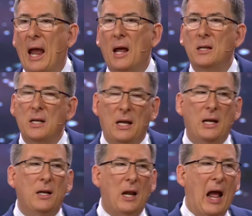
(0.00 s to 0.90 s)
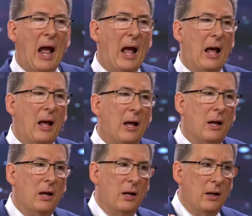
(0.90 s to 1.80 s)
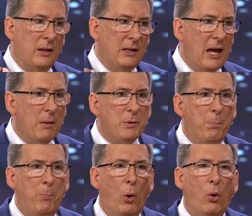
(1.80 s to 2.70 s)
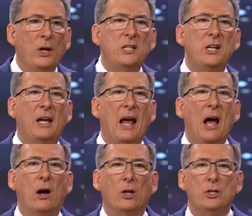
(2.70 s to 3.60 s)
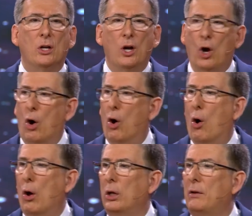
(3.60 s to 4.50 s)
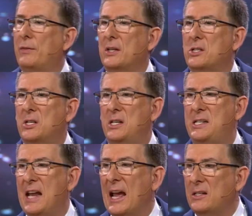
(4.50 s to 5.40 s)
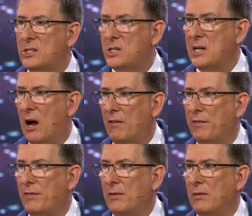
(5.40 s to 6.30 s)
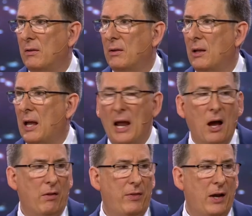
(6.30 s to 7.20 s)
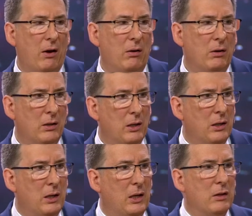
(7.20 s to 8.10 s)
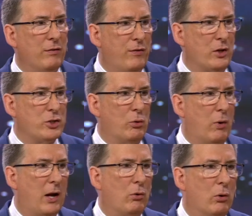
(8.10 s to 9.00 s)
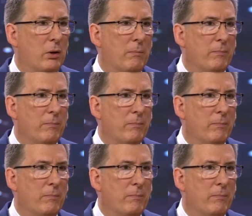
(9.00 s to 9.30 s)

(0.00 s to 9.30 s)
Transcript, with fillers: And it kept pointing out all of this dead stuff out there in the fossil record.